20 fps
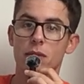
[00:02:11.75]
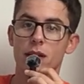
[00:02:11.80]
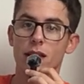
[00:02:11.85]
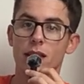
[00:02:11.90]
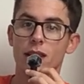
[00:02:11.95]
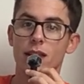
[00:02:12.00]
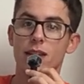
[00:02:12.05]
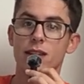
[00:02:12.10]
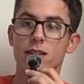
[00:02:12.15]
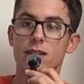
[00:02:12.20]

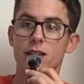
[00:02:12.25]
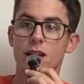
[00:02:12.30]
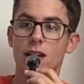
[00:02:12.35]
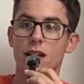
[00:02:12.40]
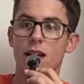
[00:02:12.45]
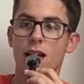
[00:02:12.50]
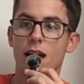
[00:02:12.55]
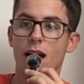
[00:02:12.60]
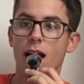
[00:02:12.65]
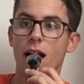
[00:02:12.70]
It is,
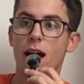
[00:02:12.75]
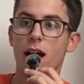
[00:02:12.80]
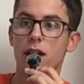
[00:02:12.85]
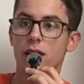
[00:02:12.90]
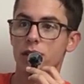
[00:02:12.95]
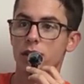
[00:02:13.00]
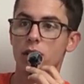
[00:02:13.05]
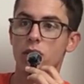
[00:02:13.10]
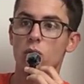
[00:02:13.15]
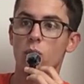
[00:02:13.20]
I
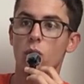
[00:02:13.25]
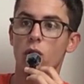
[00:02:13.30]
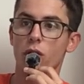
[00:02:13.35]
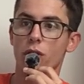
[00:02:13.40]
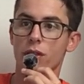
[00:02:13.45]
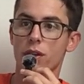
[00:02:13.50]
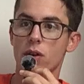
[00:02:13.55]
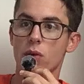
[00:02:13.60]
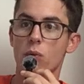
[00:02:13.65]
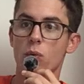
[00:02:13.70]
think,
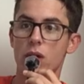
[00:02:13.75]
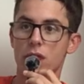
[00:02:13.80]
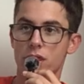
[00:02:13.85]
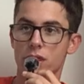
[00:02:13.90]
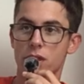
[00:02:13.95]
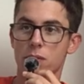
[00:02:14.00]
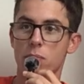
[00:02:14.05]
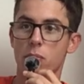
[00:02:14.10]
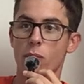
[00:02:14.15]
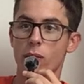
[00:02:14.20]
worth it
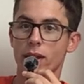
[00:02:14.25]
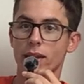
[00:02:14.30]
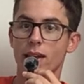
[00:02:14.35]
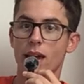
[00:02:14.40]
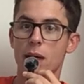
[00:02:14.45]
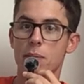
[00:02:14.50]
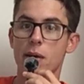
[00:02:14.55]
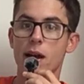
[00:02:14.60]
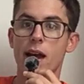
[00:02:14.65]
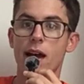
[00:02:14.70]
with the point
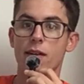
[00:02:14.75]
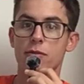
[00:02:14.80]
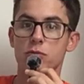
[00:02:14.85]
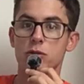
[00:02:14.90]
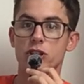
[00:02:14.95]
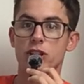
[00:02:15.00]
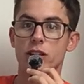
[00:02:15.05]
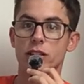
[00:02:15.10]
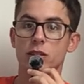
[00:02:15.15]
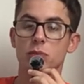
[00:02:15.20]
gap I have
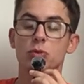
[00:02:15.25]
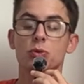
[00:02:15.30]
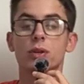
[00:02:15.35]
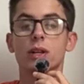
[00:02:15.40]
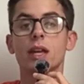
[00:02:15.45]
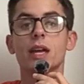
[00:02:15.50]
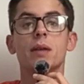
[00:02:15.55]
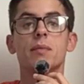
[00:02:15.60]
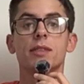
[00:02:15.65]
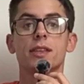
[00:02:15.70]
projected
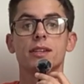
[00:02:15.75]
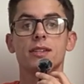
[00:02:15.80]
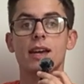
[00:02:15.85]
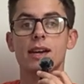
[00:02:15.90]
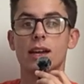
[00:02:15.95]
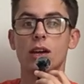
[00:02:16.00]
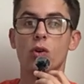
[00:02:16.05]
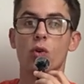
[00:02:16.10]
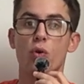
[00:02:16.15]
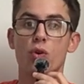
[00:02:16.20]
between him and the
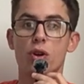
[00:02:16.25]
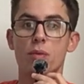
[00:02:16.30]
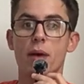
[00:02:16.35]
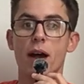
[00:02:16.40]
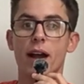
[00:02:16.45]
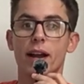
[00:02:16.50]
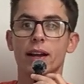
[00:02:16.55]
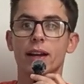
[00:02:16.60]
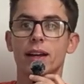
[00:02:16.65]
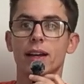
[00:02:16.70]
second
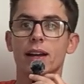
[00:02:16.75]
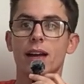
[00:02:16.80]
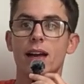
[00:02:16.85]
quarterback.